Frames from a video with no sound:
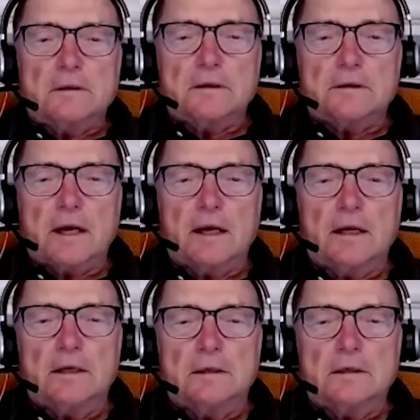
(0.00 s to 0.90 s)

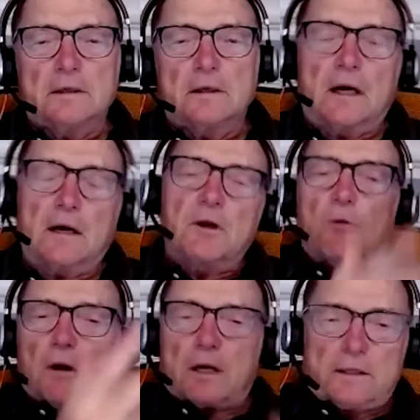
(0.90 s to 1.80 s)
Okay. I'm not
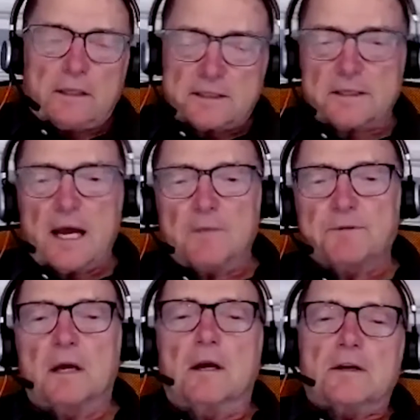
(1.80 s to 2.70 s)
walking the
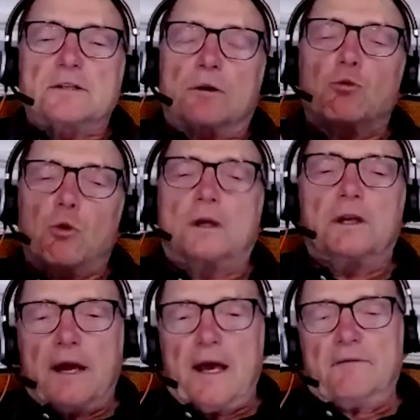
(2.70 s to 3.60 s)
steps. So what do
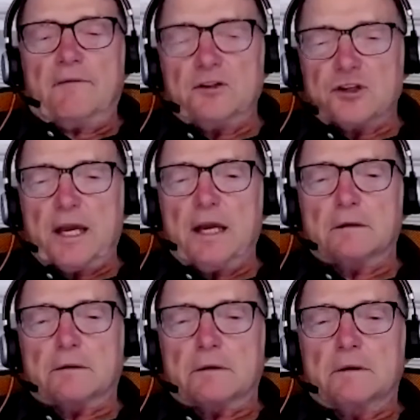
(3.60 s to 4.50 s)
you have in
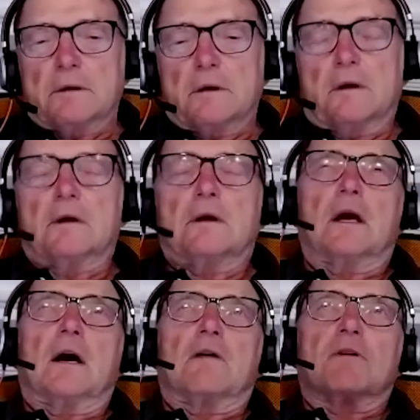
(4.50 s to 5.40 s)
Chandler? You
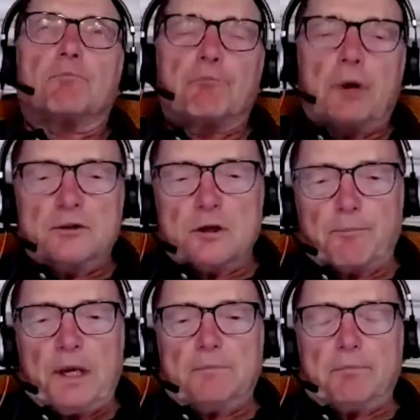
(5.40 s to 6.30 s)
have a bunch of
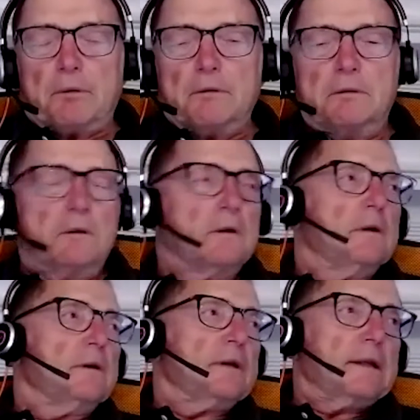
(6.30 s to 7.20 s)
people
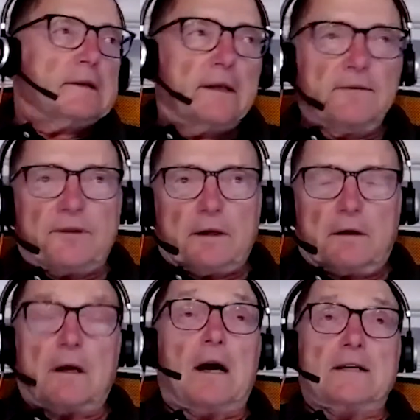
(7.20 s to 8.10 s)
that live
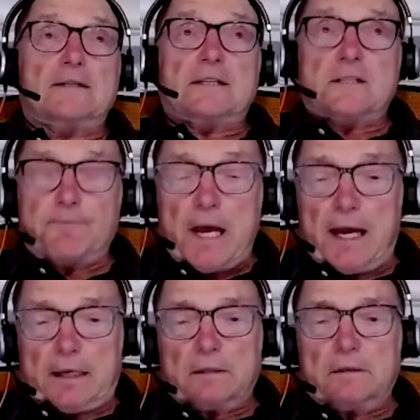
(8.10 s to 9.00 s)
there. I
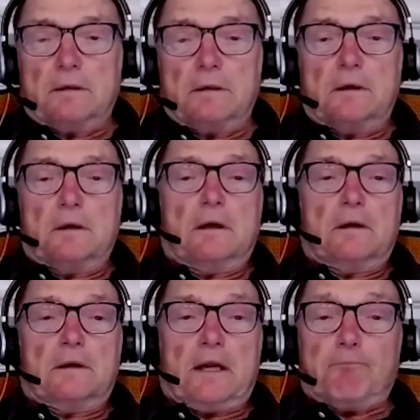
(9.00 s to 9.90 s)
suspect
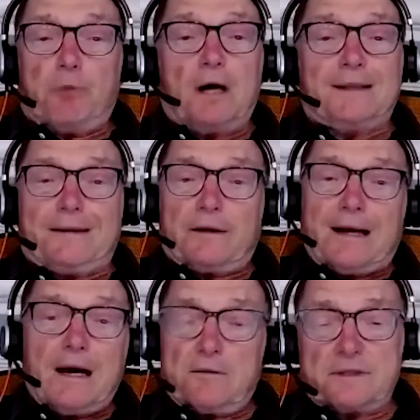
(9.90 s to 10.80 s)
they bought their
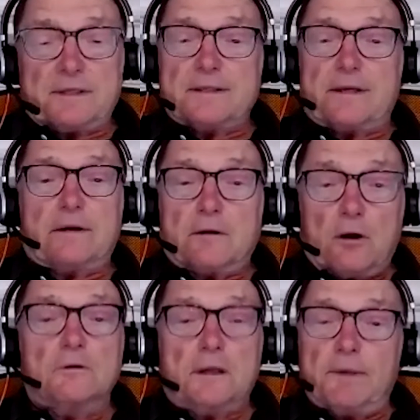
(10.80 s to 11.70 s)
houses there
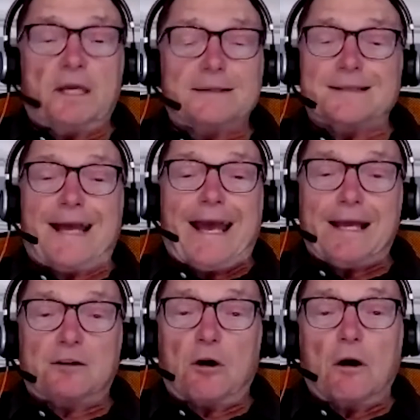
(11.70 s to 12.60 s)
only because they
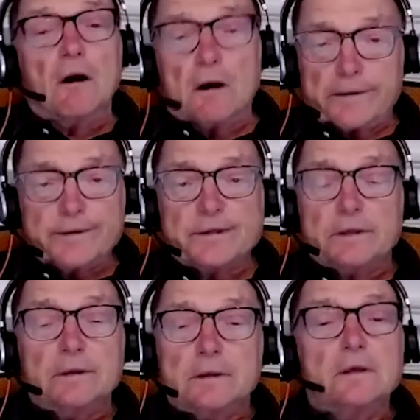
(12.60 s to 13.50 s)
had cars.
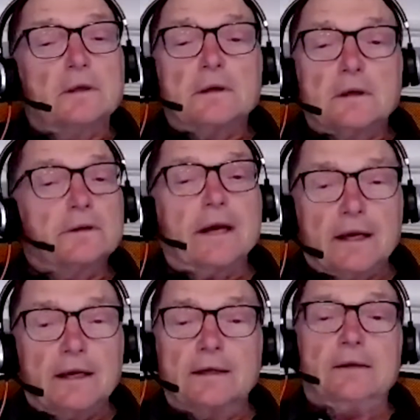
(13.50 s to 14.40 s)

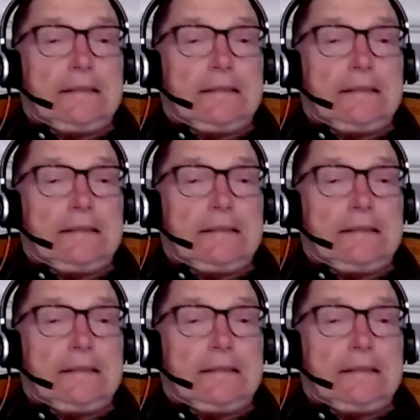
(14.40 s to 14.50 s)
Okay.